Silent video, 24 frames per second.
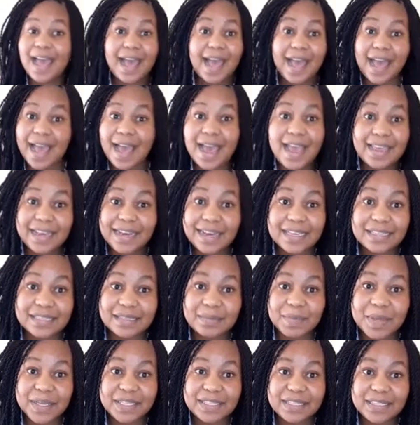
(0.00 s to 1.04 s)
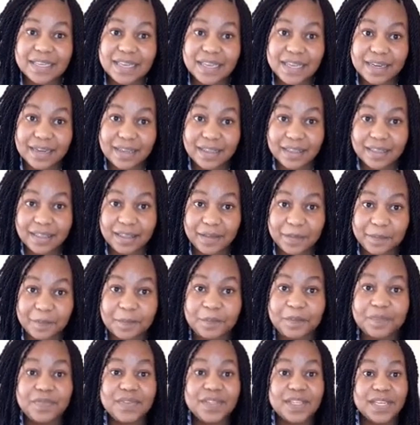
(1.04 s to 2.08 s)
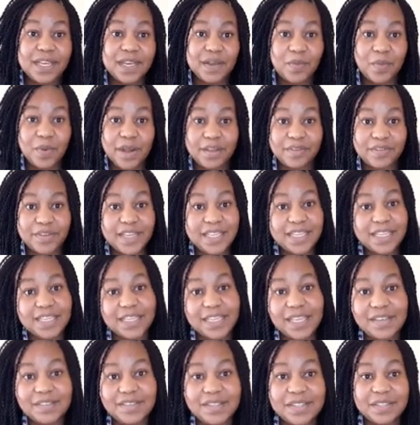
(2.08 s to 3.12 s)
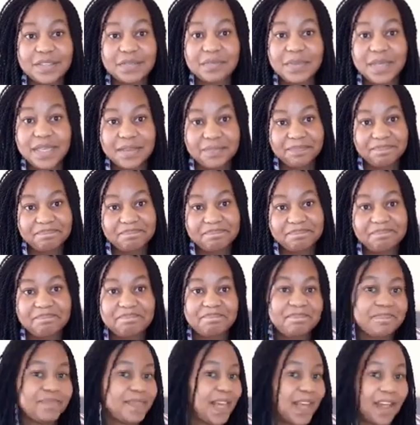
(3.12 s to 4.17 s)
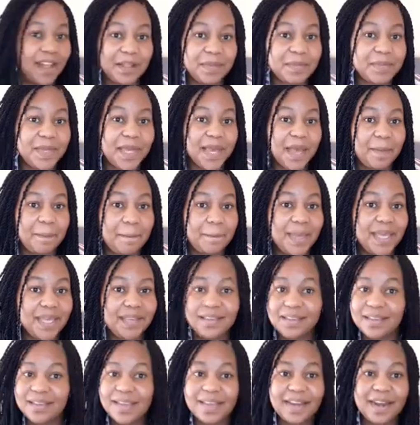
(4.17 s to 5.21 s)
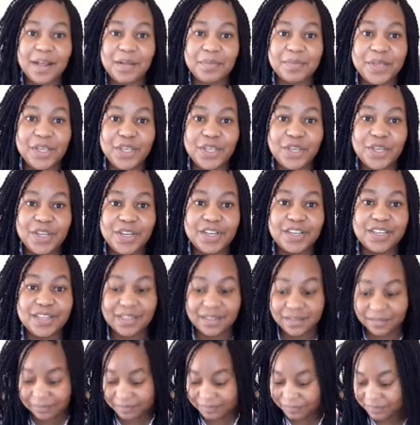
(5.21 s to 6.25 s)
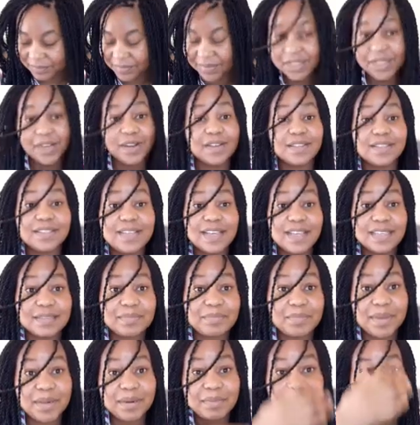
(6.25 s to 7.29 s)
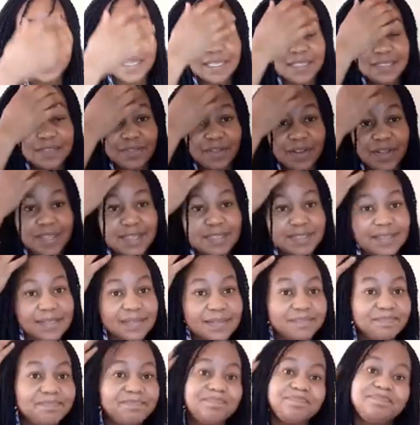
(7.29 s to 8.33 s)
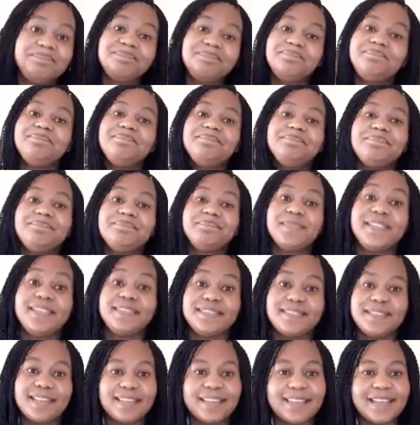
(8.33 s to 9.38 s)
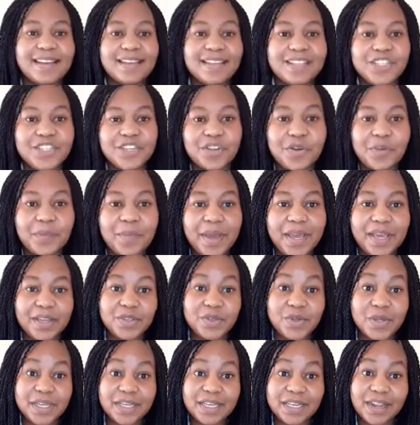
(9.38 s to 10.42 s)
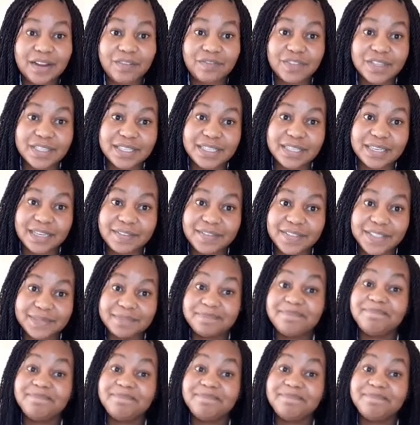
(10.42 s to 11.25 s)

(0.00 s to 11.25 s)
I ain't expecting anything. Whatever he gives to me, I'll be happy and I'll be good, because he has better plans for us. He said that in Jeremiah 29 verse 11.